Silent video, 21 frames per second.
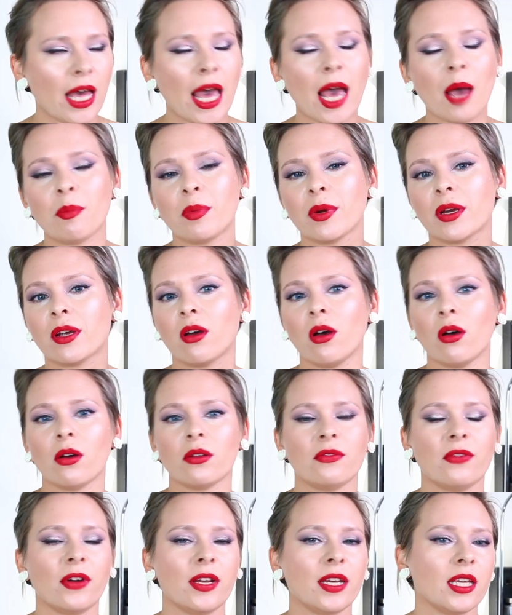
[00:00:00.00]

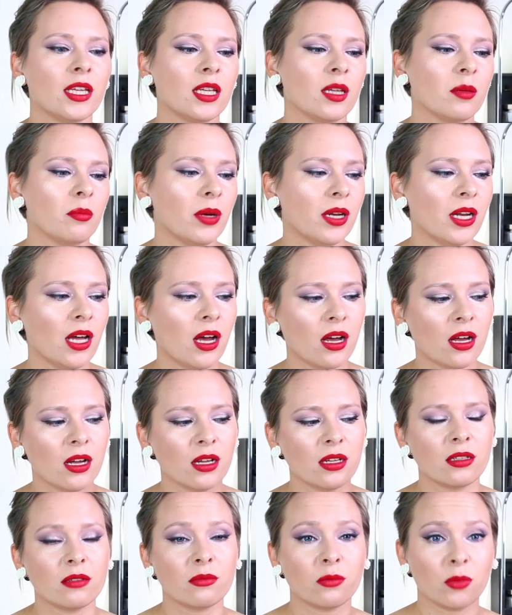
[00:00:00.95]
apricot, vanilla
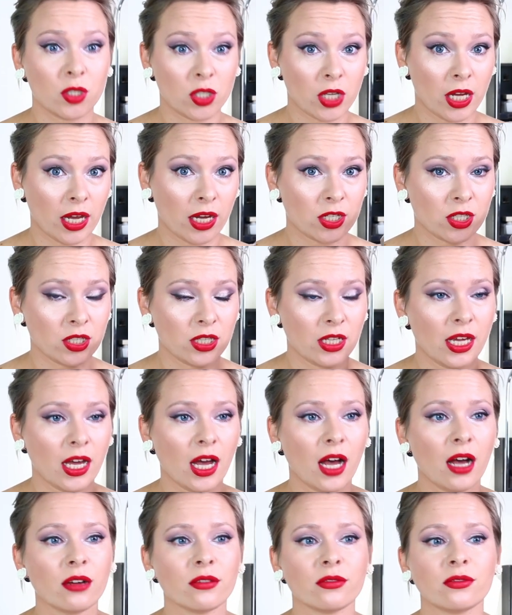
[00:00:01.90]
banana, which I actually
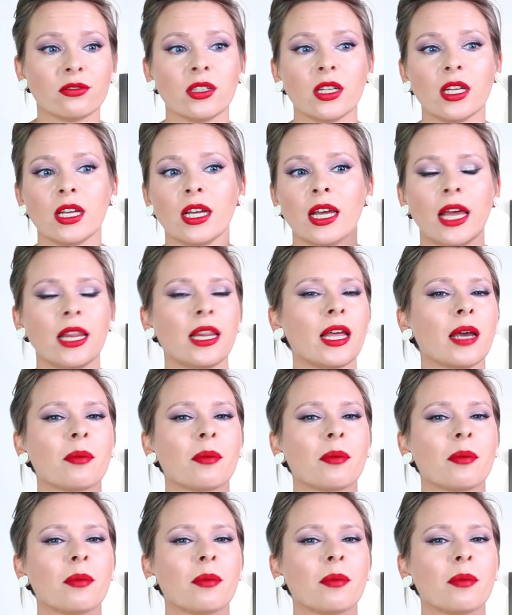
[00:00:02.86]
have, and